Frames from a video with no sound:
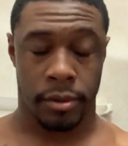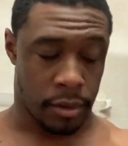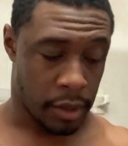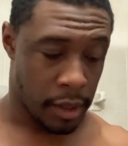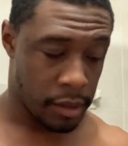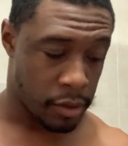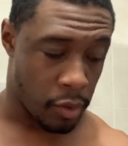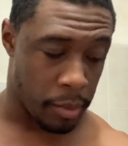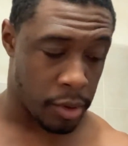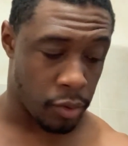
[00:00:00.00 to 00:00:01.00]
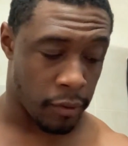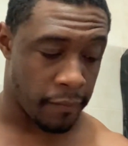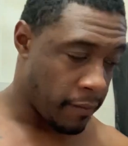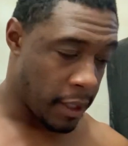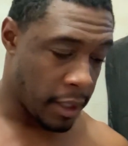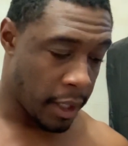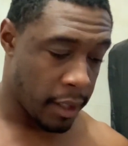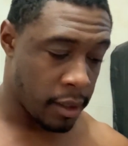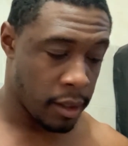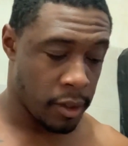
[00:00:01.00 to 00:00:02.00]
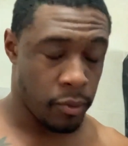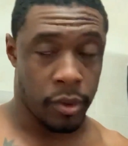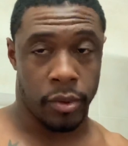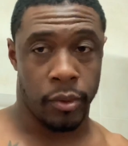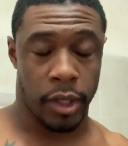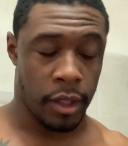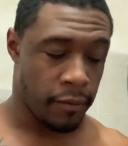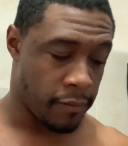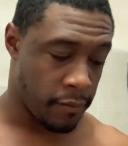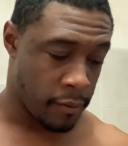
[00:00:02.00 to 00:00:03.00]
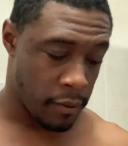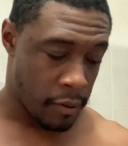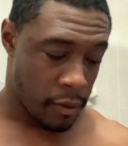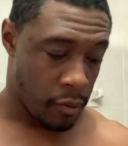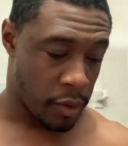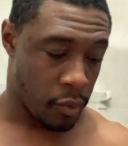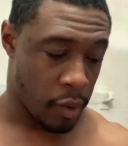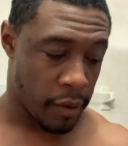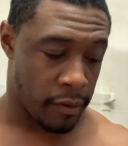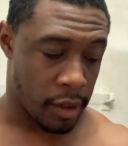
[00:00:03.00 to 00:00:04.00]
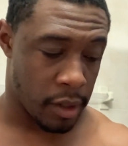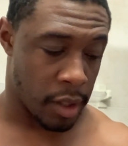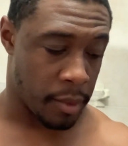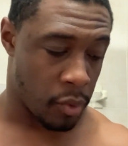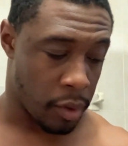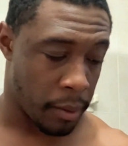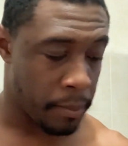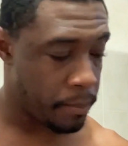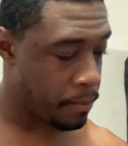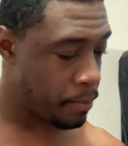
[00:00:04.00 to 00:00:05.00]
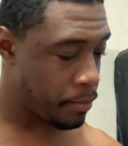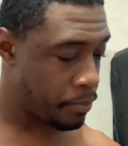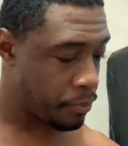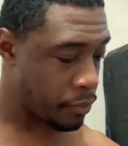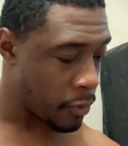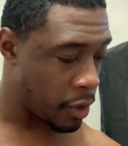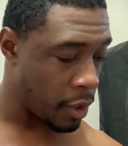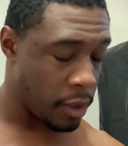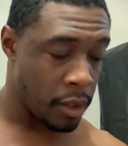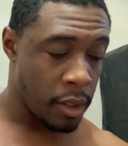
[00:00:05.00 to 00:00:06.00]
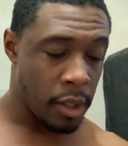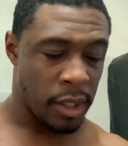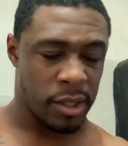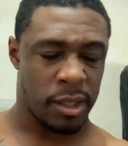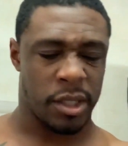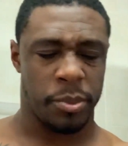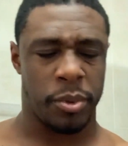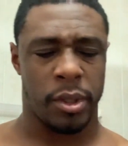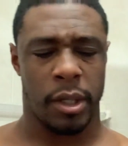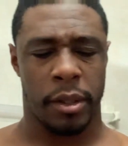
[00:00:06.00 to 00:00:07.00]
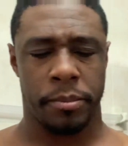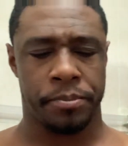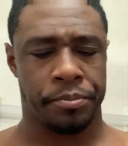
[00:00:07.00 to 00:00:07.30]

Okay, so I'm going to do a fade light cut with a wave cut #1. Okay, it's a simple cut.